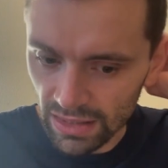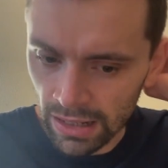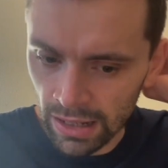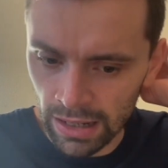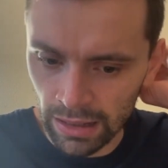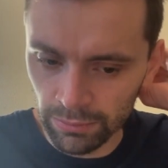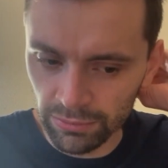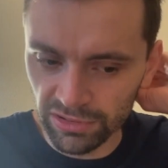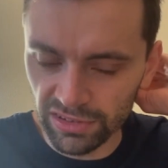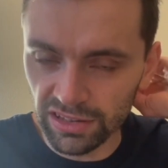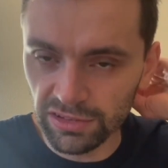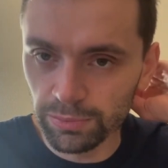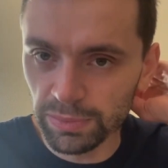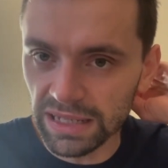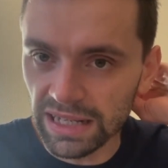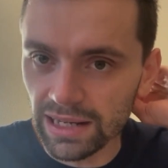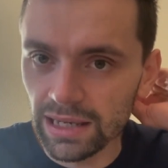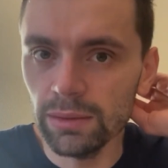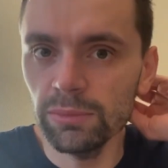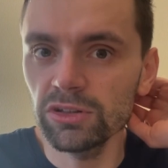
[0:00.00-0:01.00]
So there's
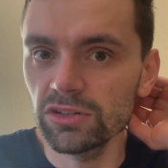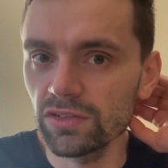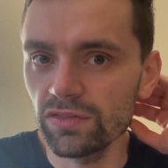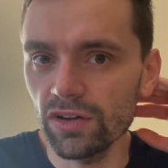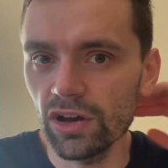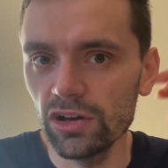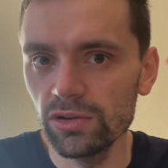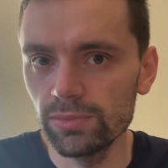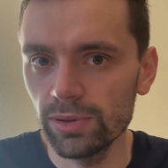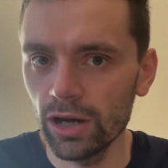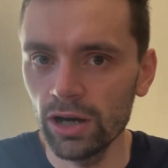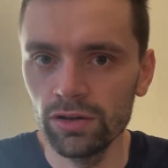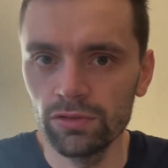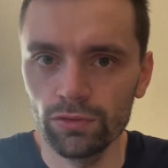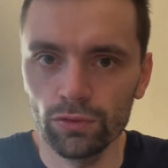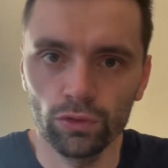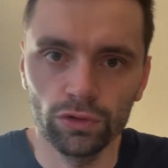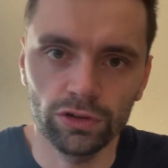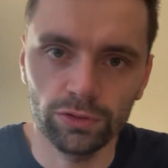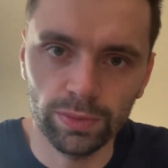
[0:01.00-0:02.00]
been glimmers of hope, but
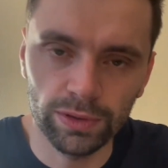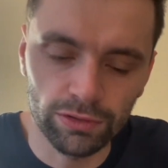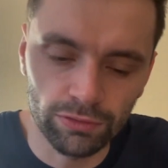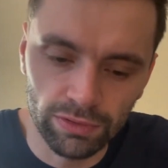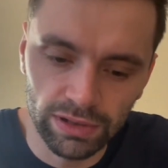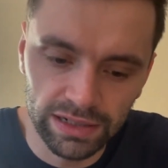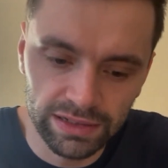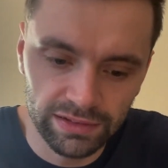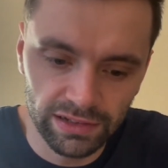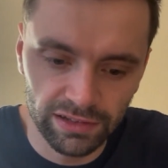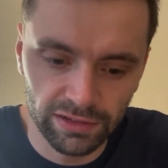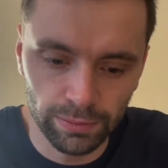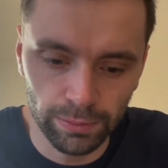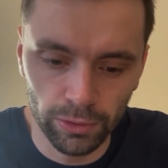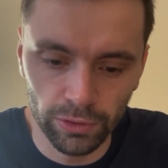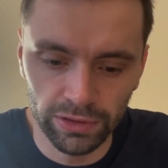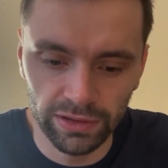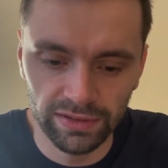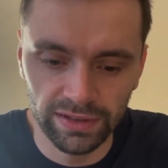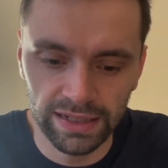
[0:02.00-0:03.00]
overall it's been a really
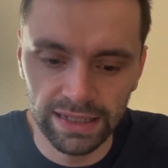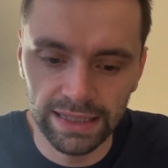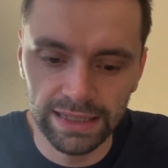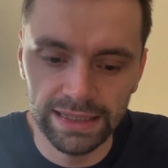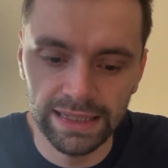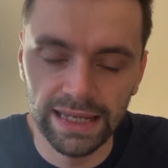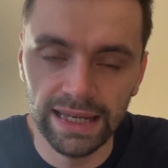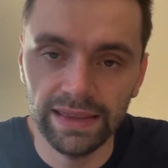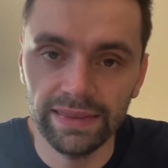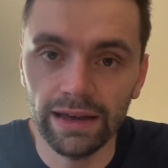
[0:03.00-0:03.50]
disappointing year.